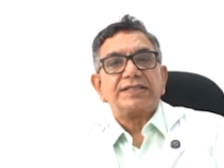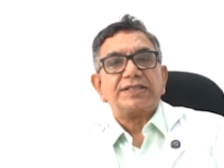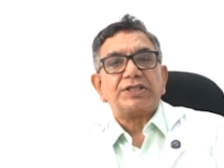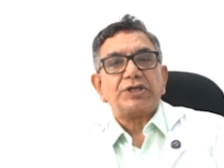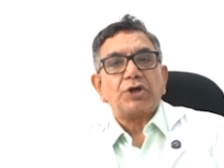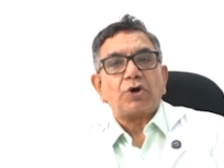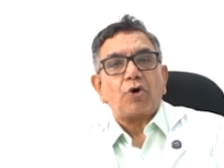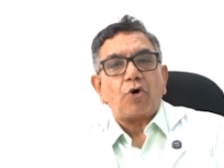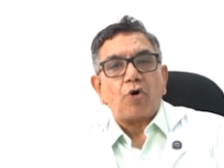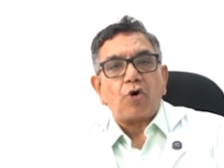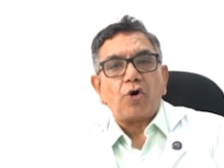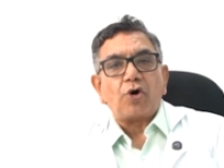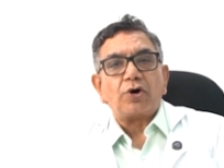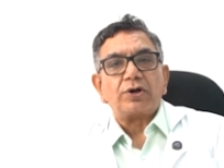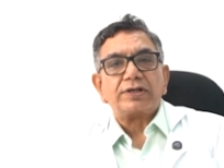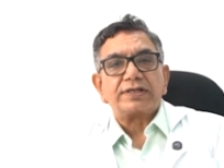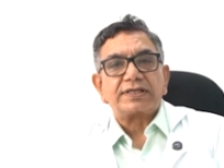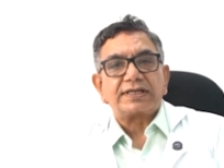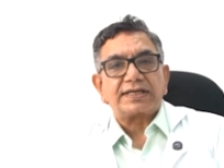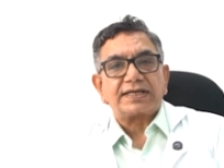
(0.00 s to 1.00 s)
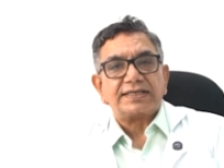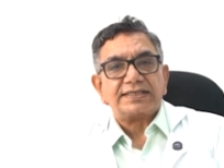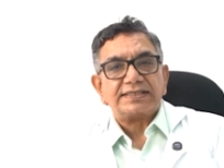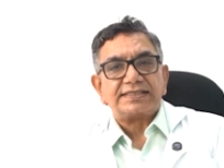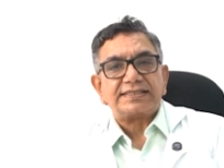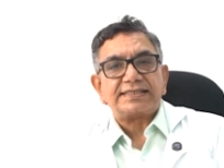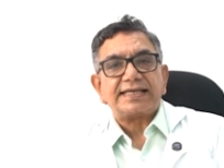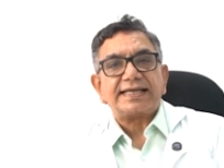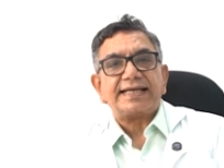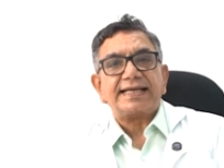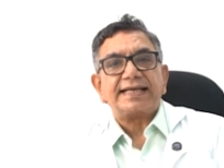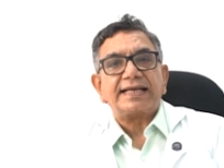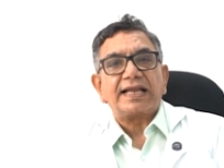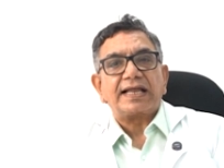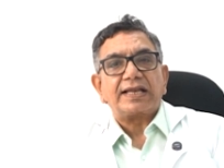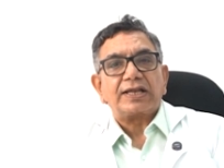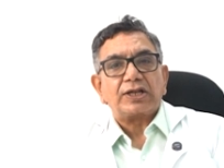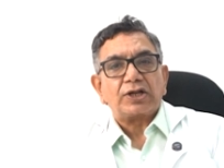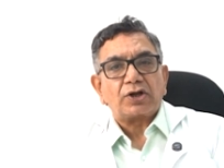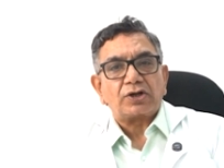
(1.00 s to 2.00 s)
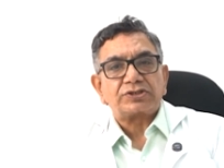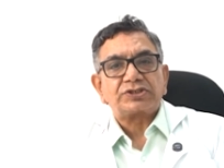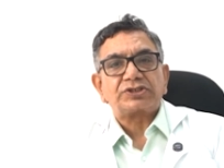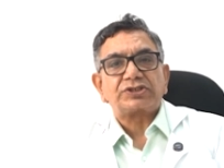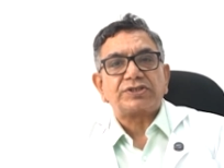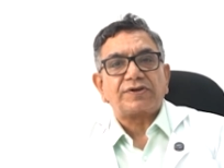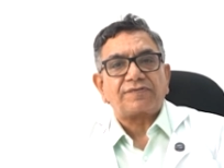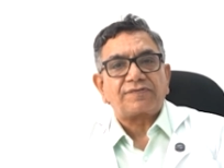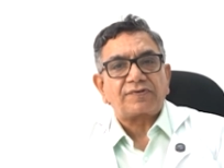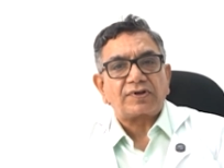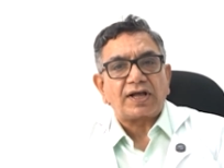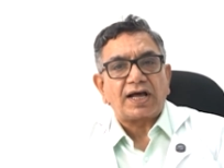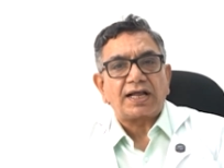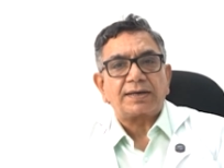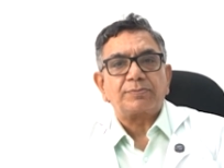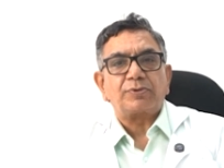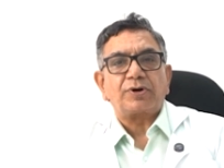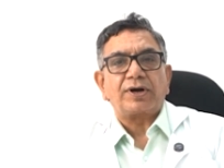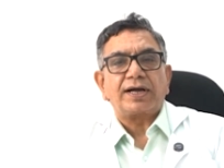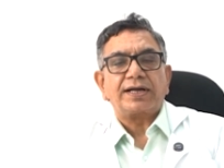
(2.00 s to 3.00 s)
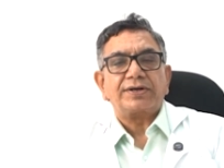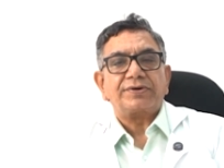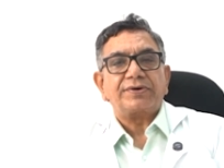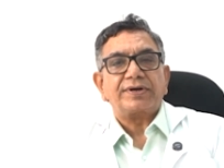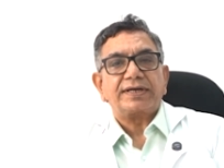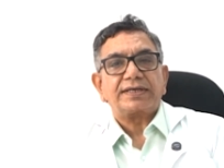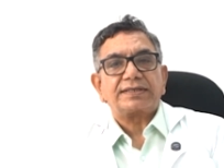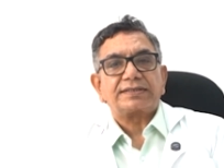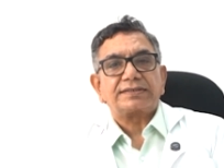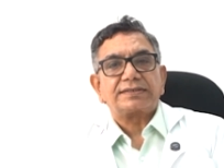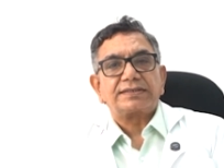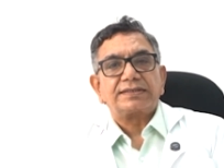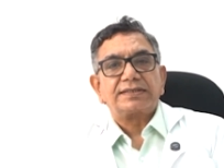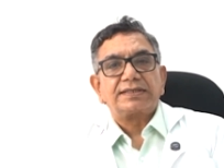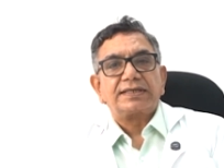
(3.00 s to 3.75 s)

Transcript: They all contain lots of carbohydrate.